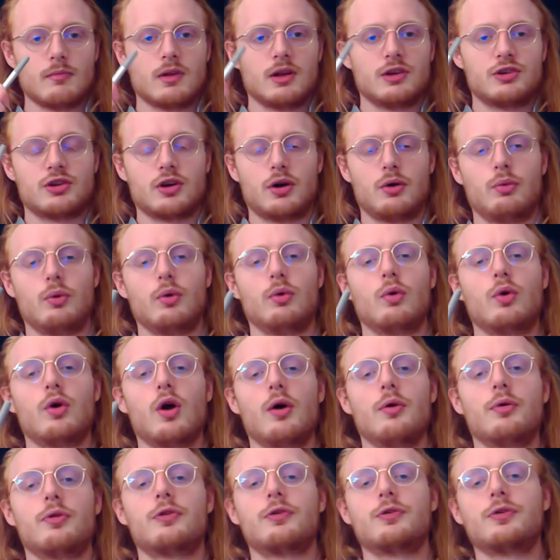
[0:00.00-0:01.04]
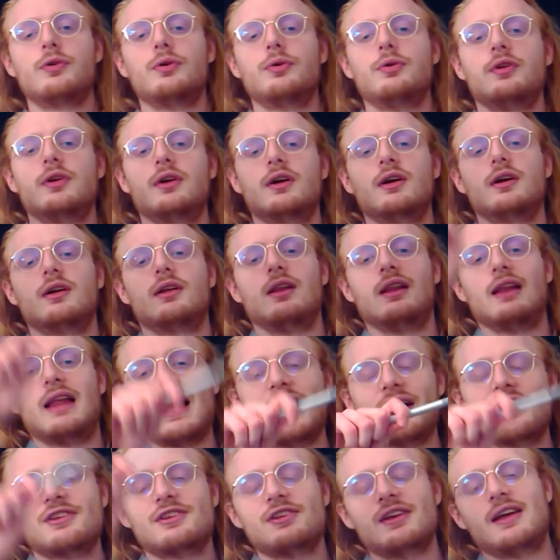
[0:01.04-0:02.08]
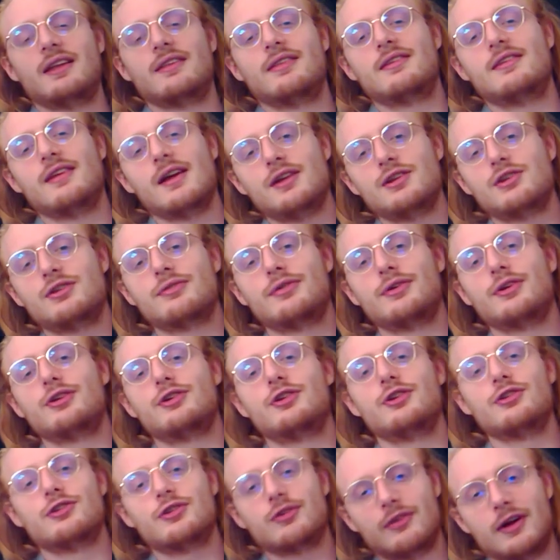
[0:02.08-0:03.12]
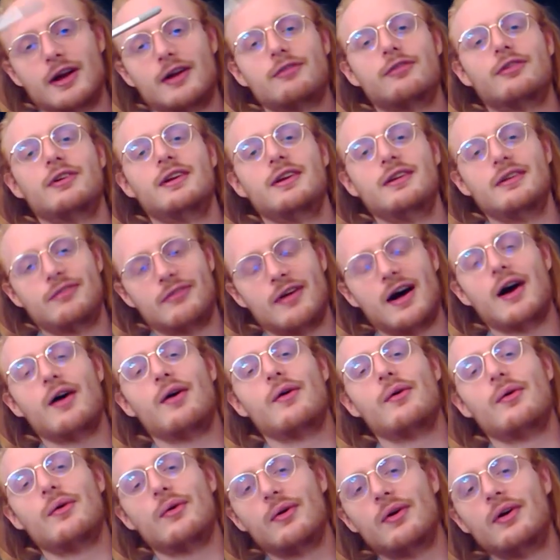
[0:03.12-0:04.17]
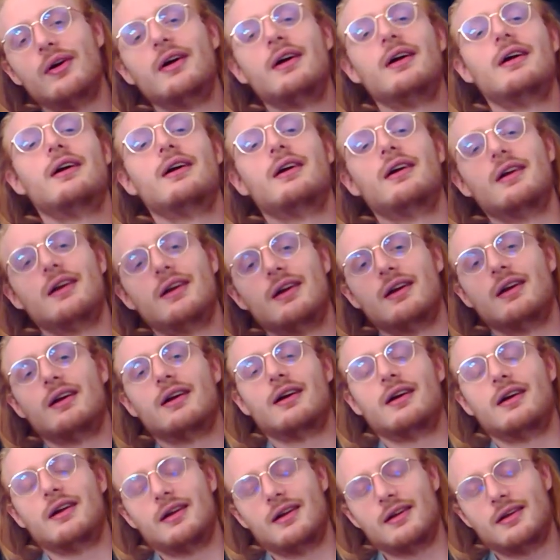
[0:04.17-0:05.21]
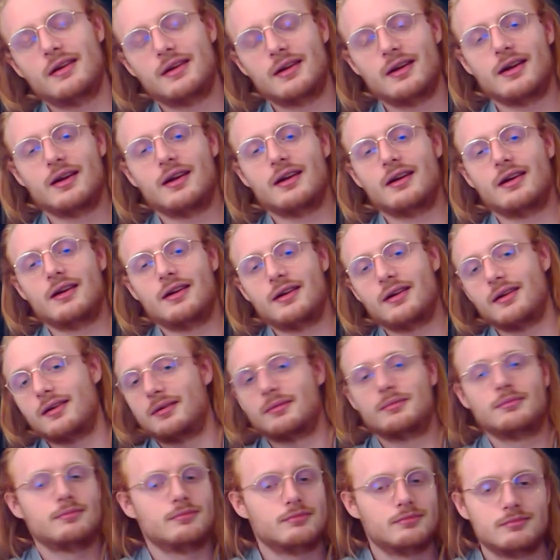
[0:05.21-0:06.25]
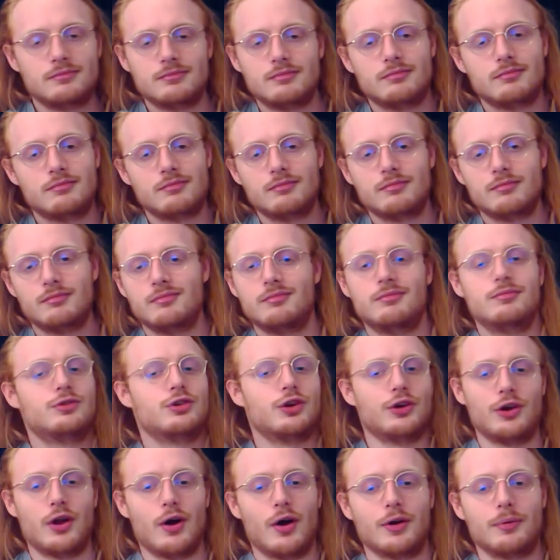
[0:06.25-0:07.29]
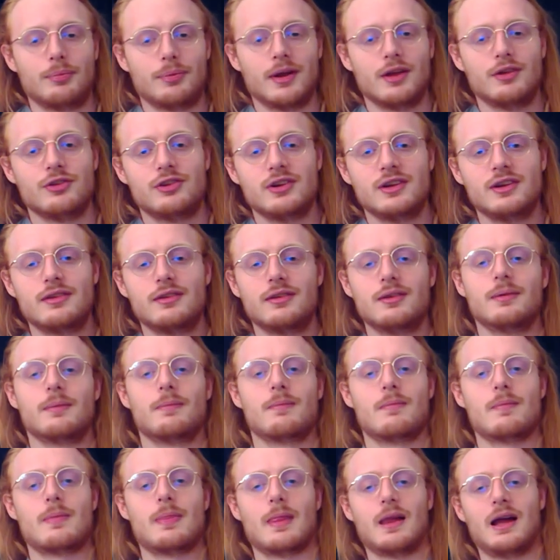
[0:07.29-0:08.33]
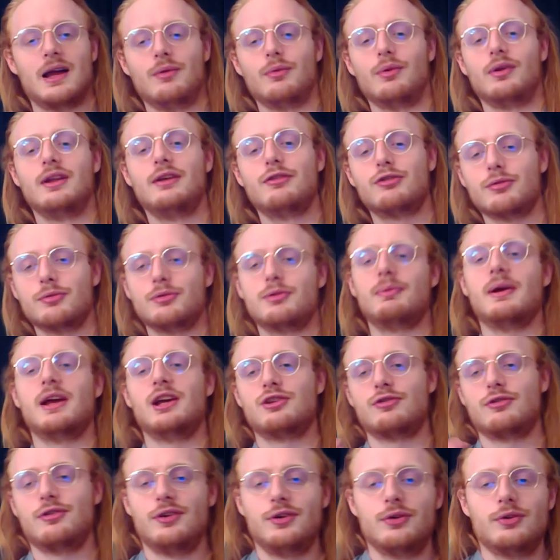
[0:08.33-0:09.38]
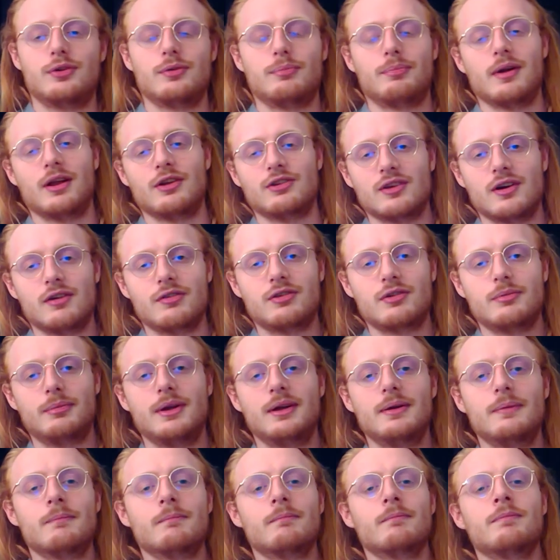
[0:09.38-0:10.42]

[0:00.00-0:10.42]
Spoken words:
So we'll go through the lax and tense versions of every vowel so you know how to pronounce it. I will leave some space for you to pronounce after me.